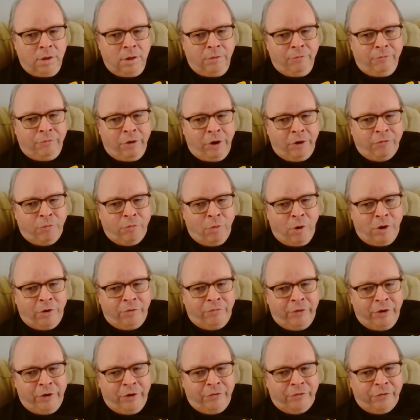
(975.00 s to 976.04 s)
Freshwater
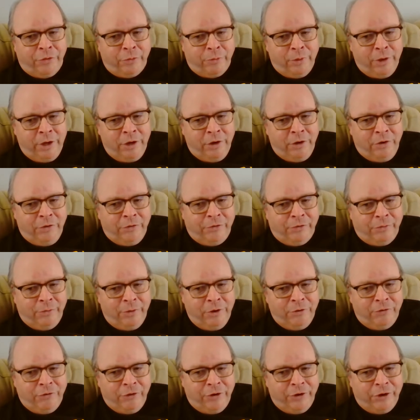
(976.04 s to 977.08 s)
fish, 3 years to
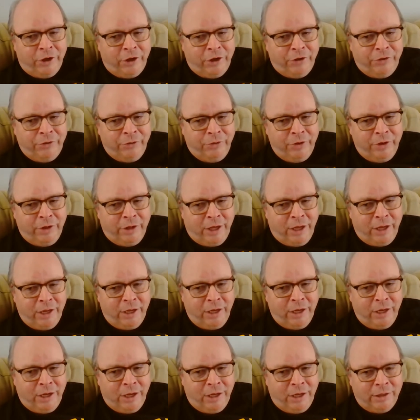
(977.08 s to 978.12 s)
reach adulthood,
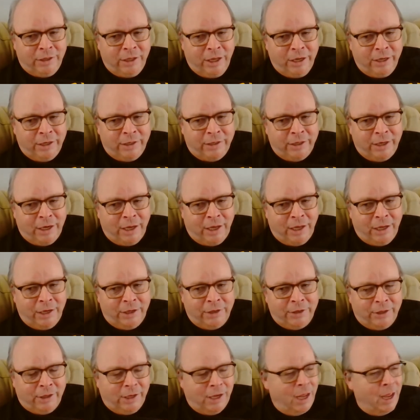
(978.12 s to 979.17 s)
unlike
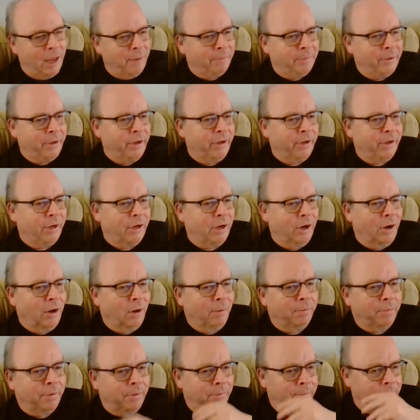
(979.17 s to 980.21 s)
tilapia and
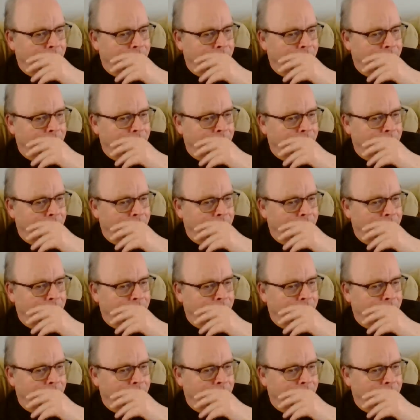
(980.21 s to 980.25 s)
carp.